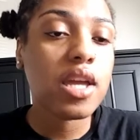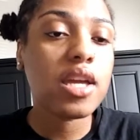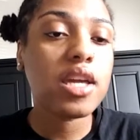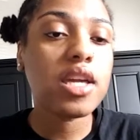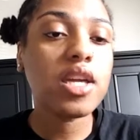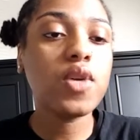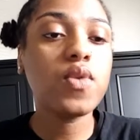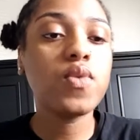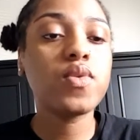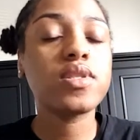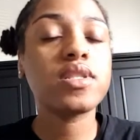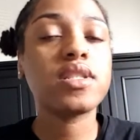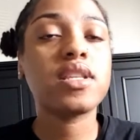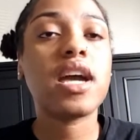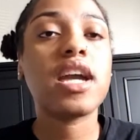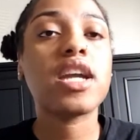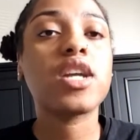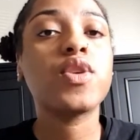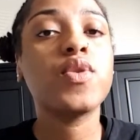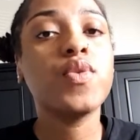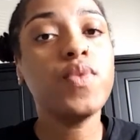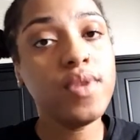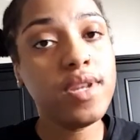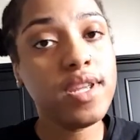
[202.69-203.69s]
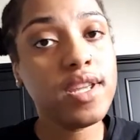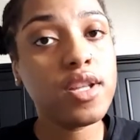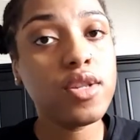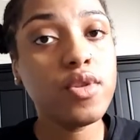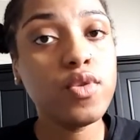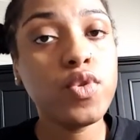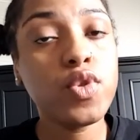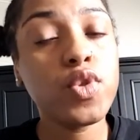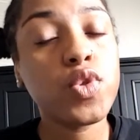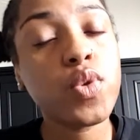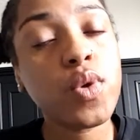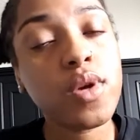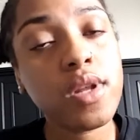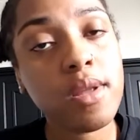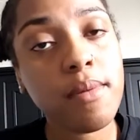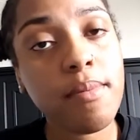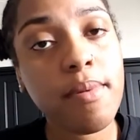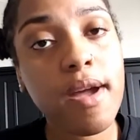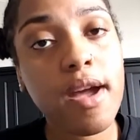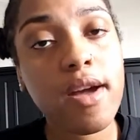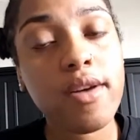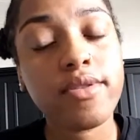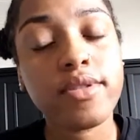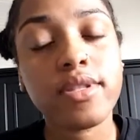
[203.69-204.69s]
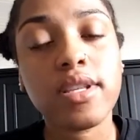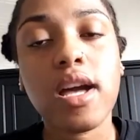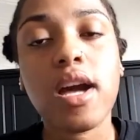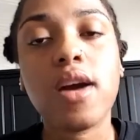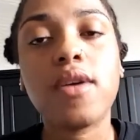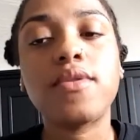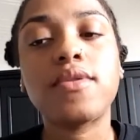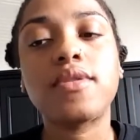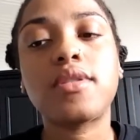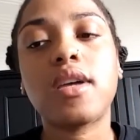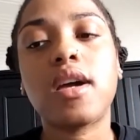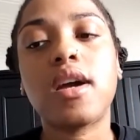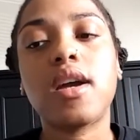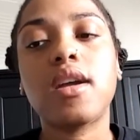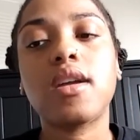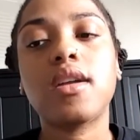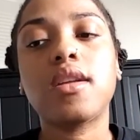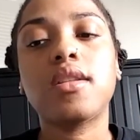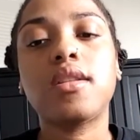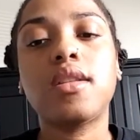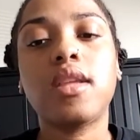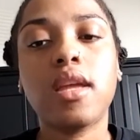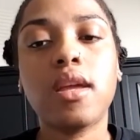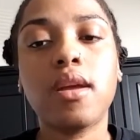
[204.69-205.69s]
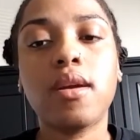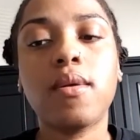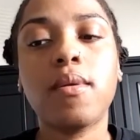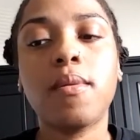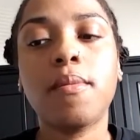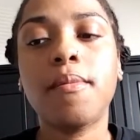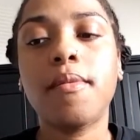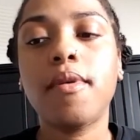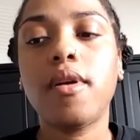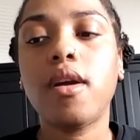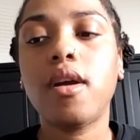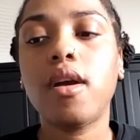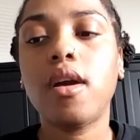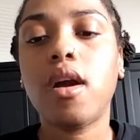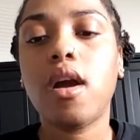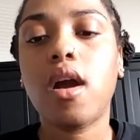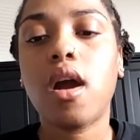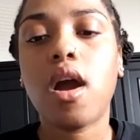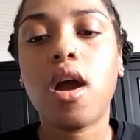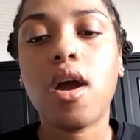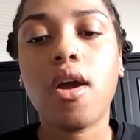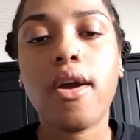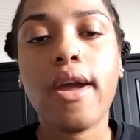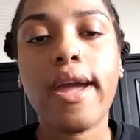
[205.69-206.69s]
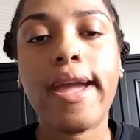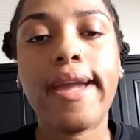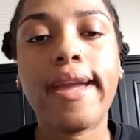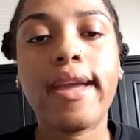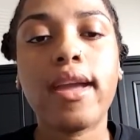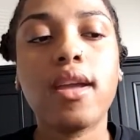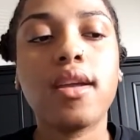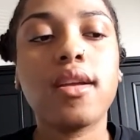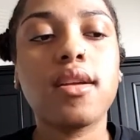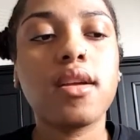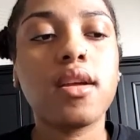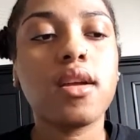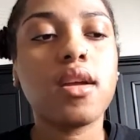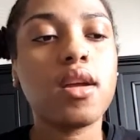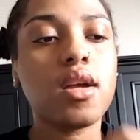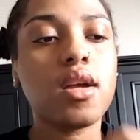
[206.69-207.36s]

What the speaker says: He was like, you need to lose 20 pounds. I was like, damn, all right.